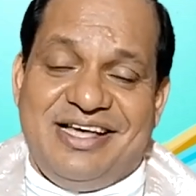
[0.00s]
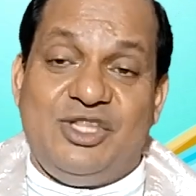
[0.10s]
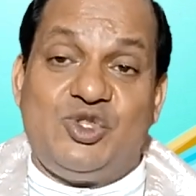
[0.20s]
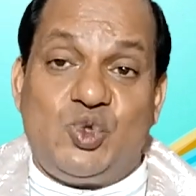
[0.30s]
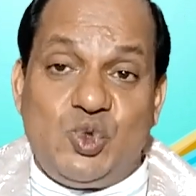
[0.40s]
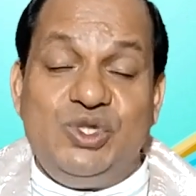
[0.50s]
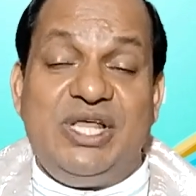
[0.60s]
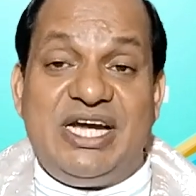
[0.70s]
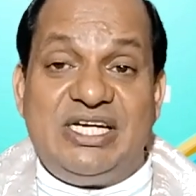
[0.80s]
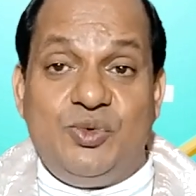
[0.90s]
And through
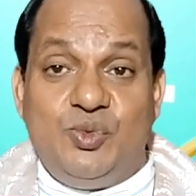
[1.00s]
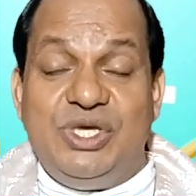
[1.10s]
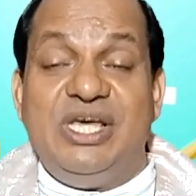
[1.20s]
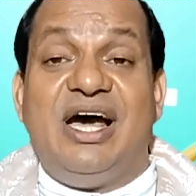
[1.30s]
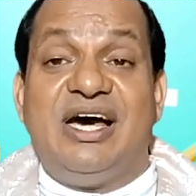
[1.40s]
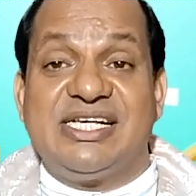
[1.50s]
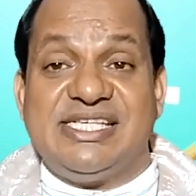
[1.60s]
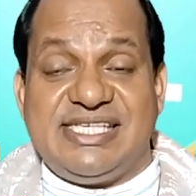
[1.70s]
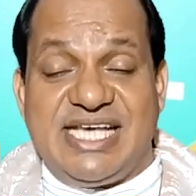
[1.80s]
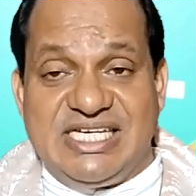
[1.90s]
that we are
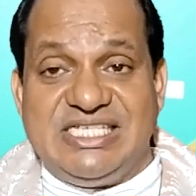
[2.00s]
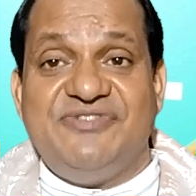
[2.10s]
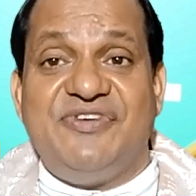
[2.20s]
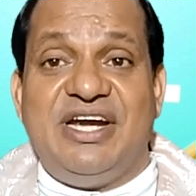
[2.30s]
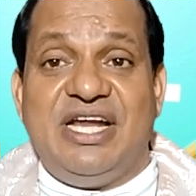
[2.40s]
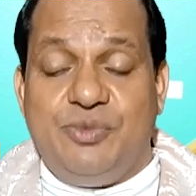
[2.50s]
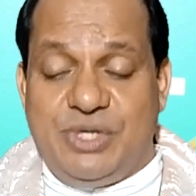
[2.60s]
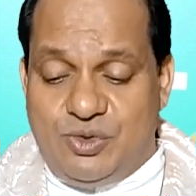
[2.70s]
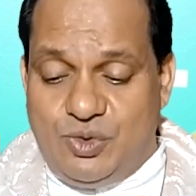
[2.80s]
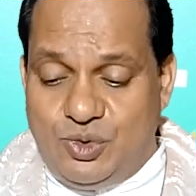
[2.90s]
sanctified and
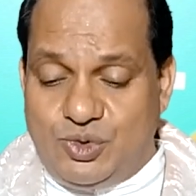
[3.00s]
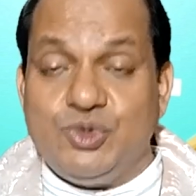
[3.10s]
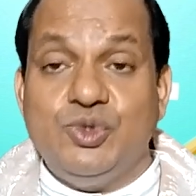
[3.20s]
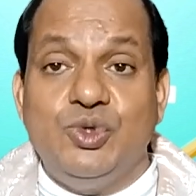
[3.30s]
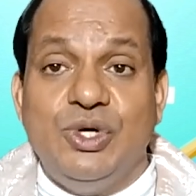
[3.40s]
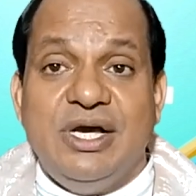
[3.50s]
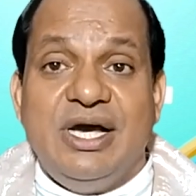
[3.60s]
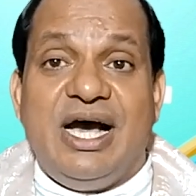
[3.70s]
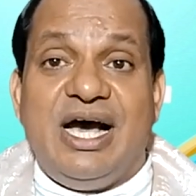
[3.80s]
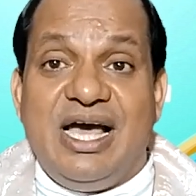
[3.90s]
we go to
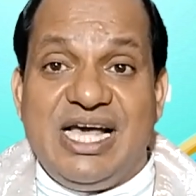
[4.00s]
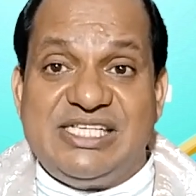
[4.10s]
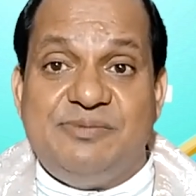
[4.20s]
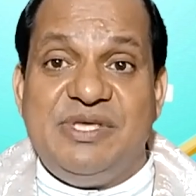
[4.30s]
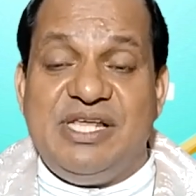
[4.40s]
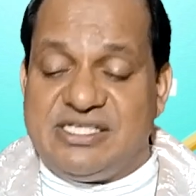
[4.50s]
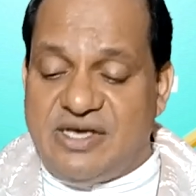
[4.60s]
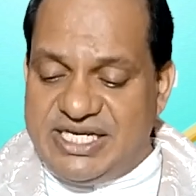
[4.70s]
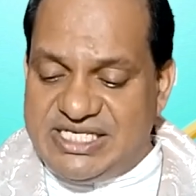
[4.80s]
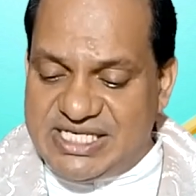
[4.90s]
uh, experience
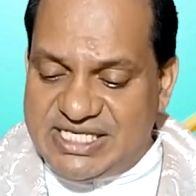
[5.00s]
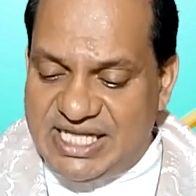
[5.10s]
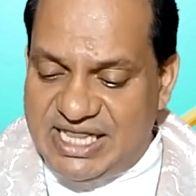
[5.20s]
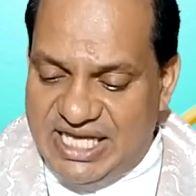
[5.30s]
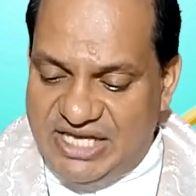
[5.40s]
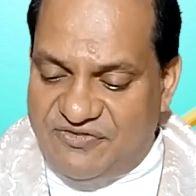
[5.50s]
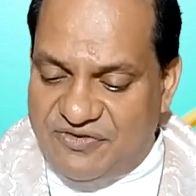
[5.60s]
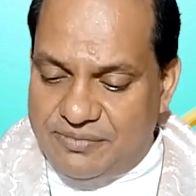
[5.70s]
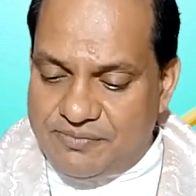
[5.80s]
our eternal life.